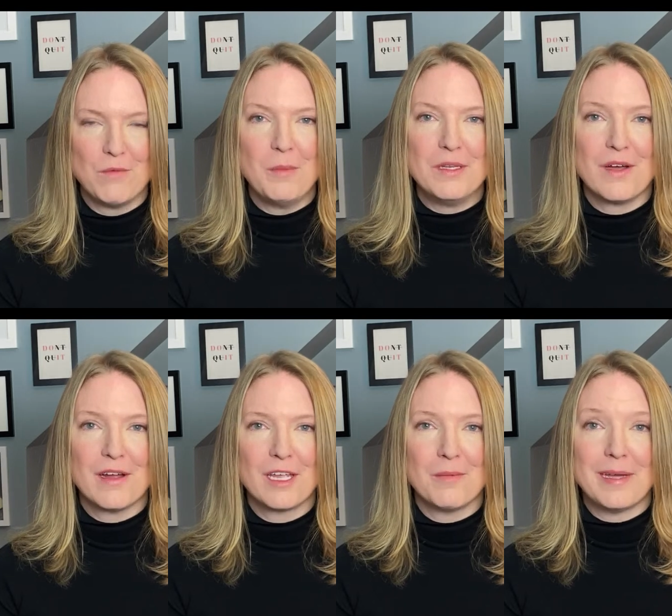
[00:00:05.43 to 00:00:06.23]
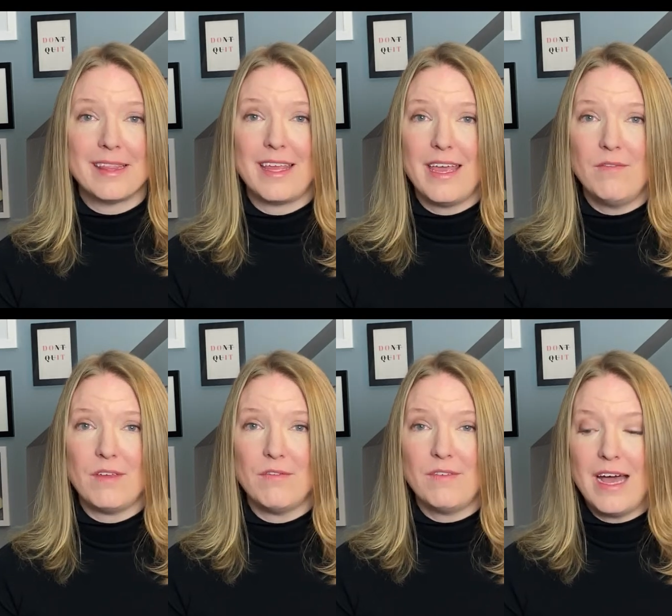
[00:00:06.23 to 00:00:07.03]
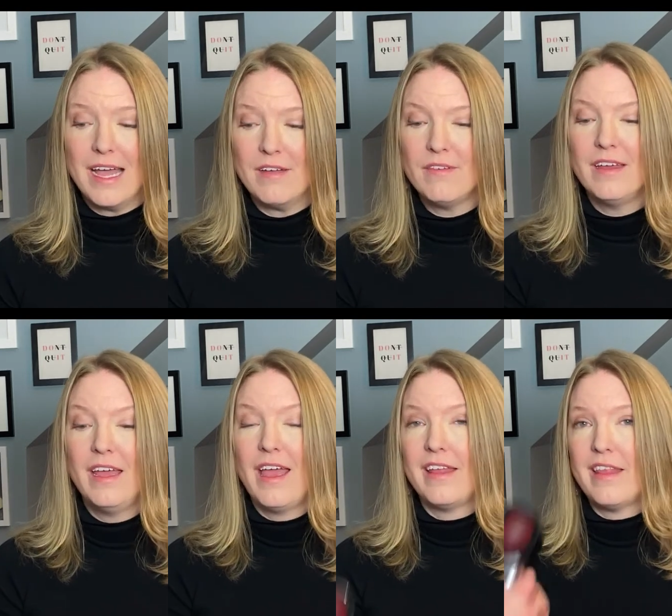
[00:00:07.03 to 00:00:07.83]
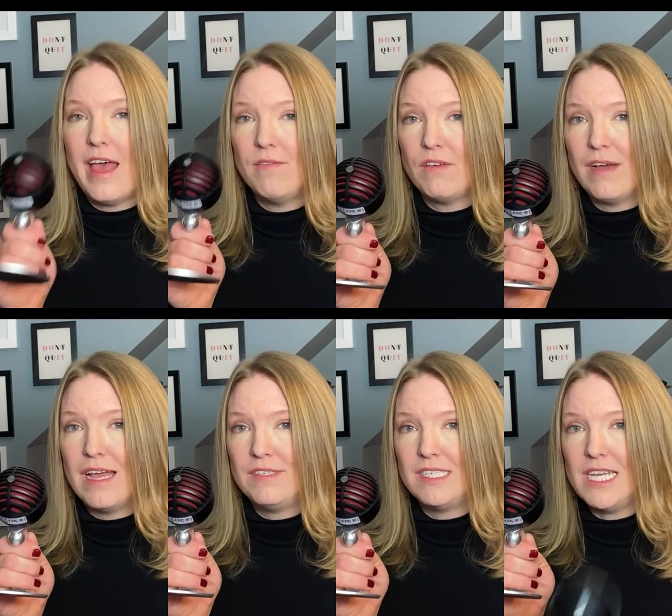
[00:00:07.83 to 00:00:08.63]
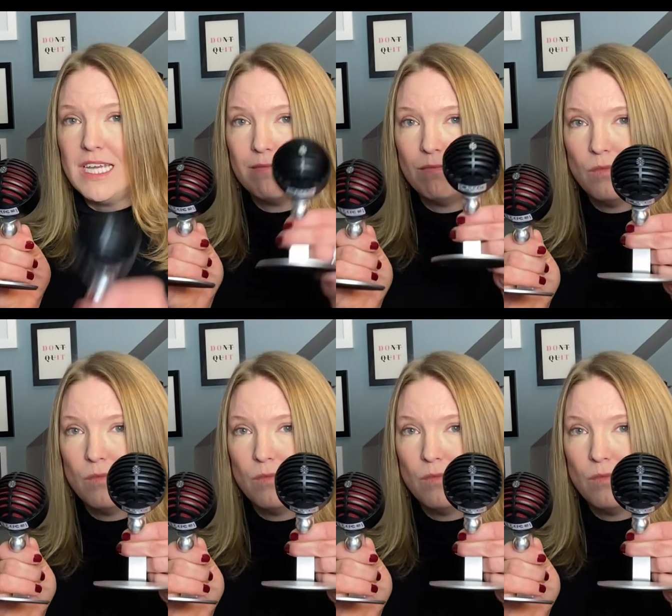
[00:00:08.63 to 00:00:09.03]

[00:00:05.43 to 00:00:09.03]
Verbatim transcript: we'll be talking about the MV5 and the MV5C,